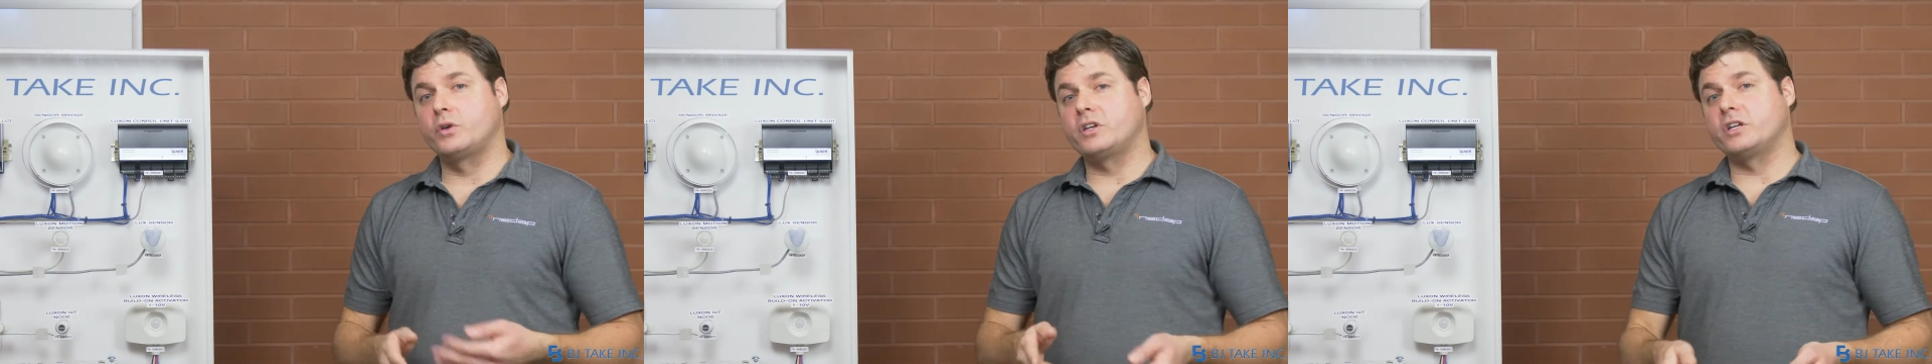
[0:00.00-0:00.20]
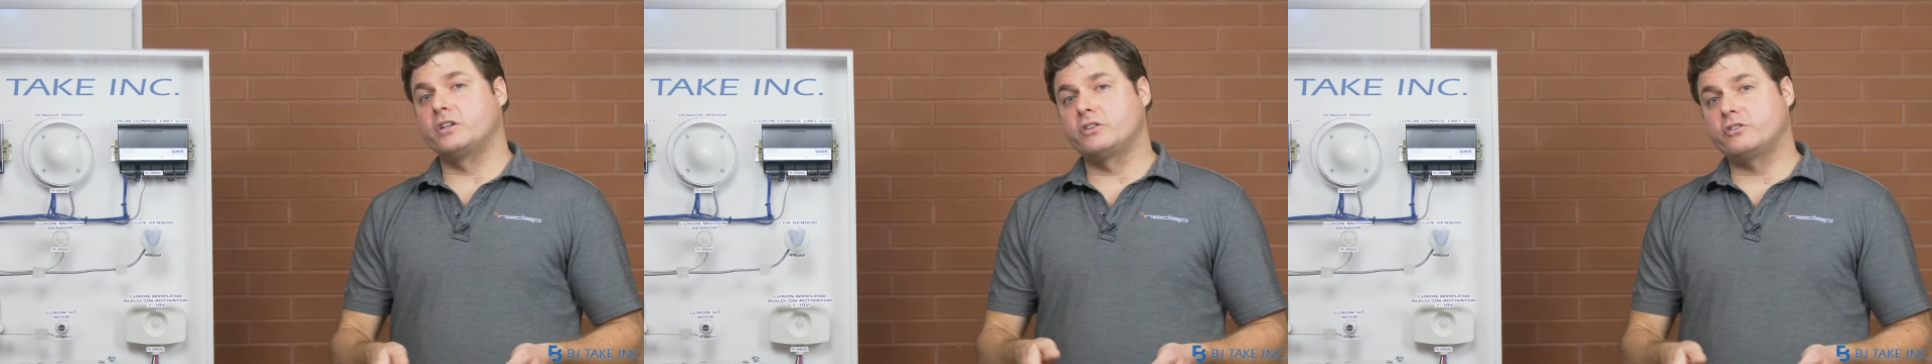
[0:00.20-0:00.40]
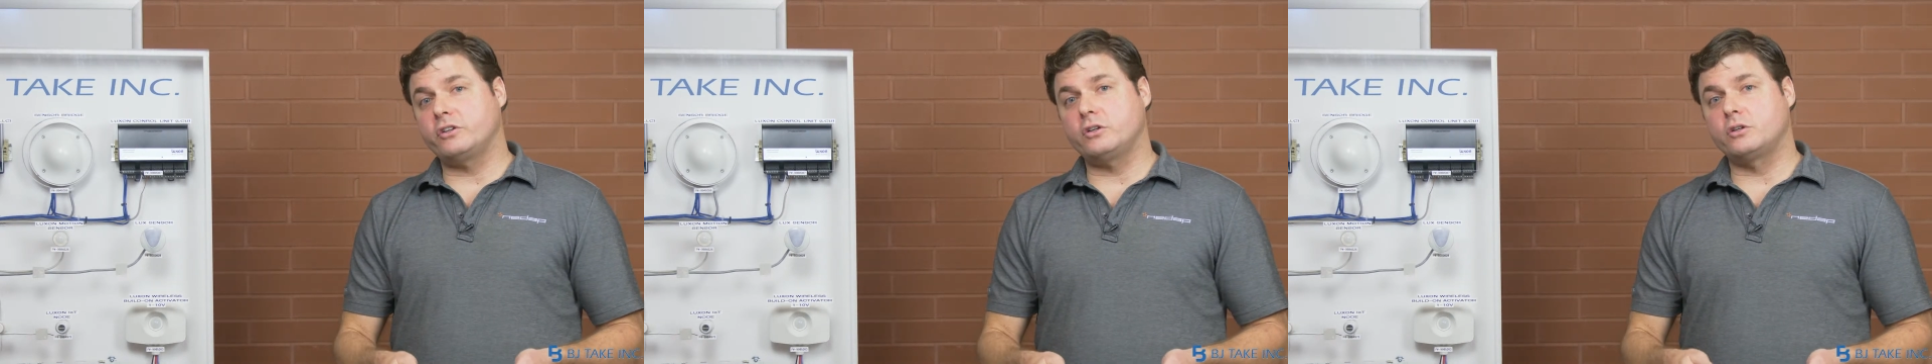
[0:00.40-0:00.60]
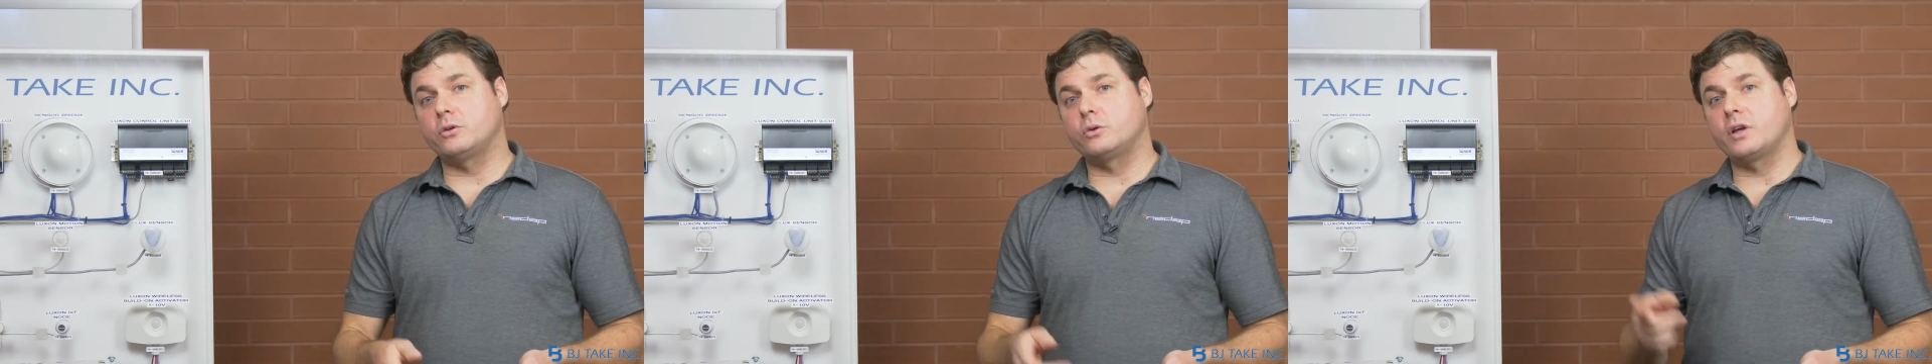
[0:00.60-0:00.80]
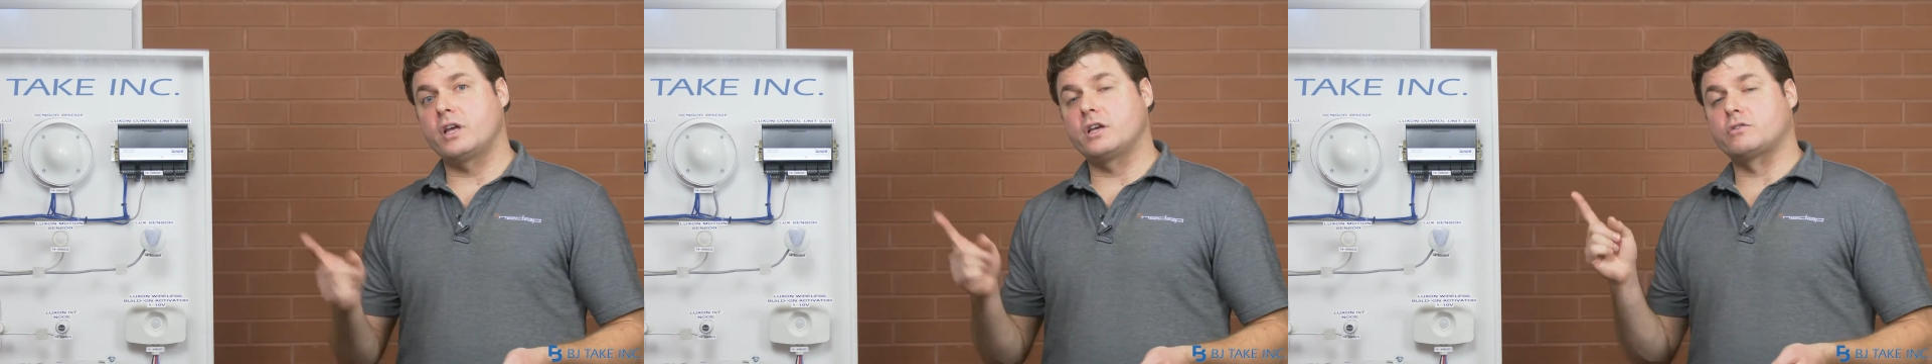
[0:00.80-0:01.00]
would need to
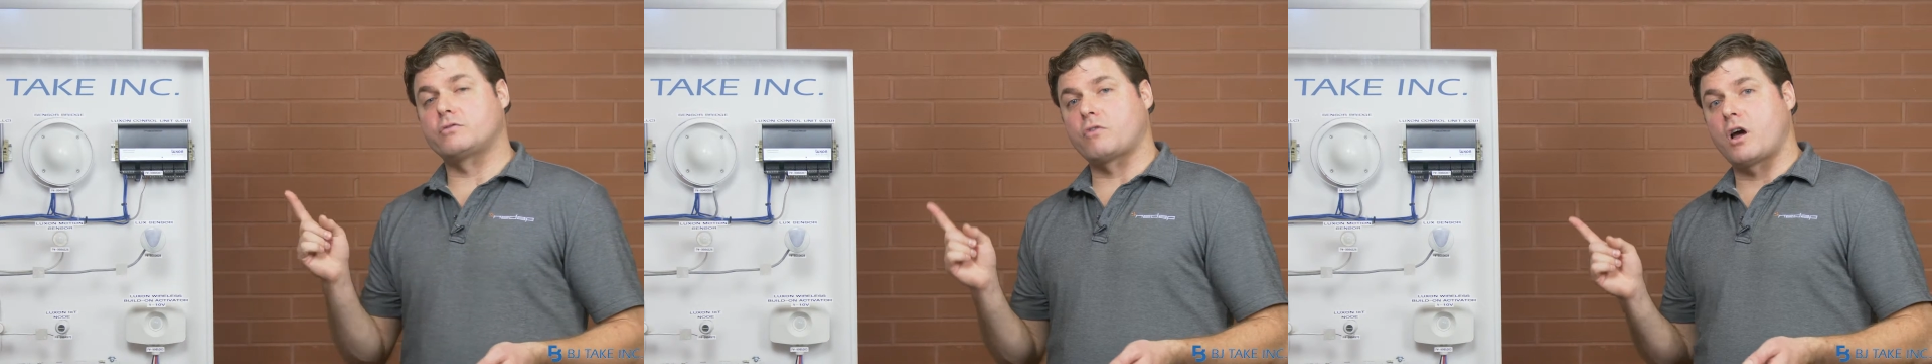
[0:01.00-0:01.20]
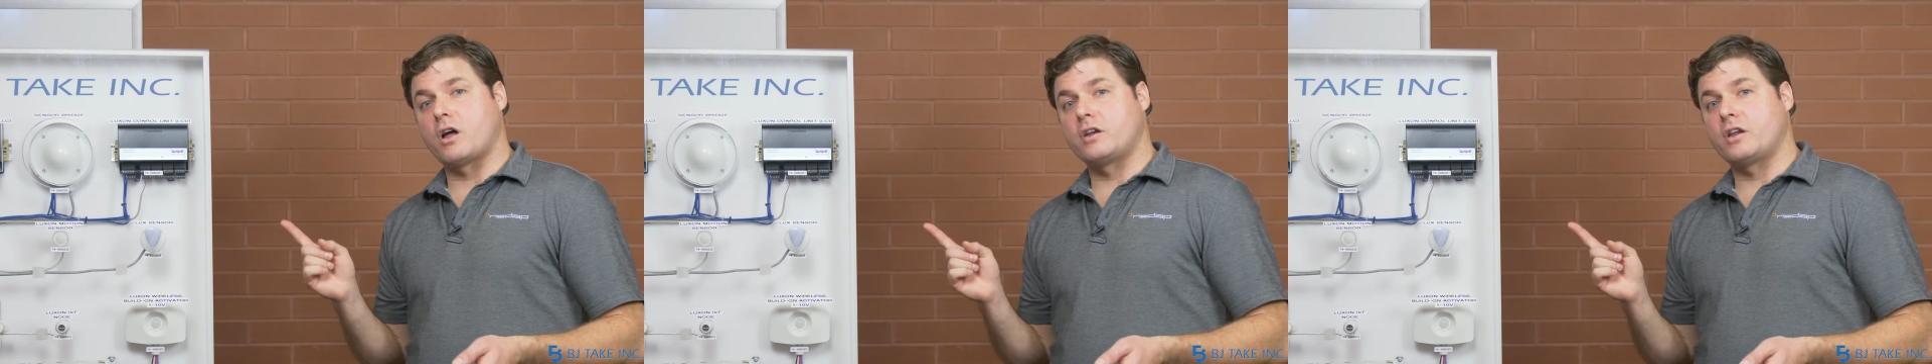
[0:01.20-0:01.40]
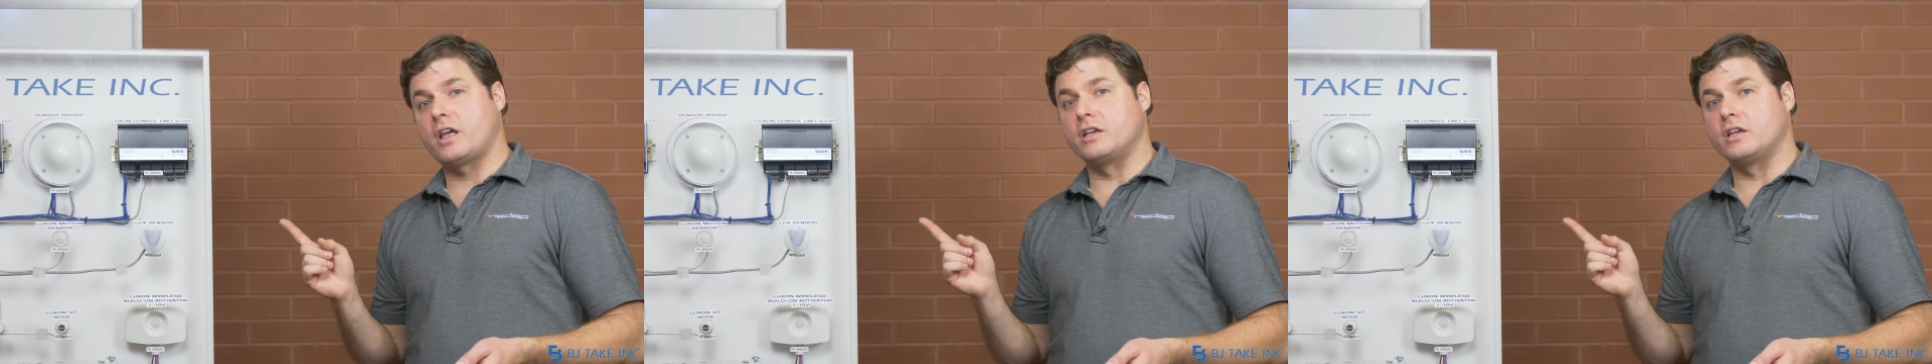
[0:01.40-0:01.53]
do is run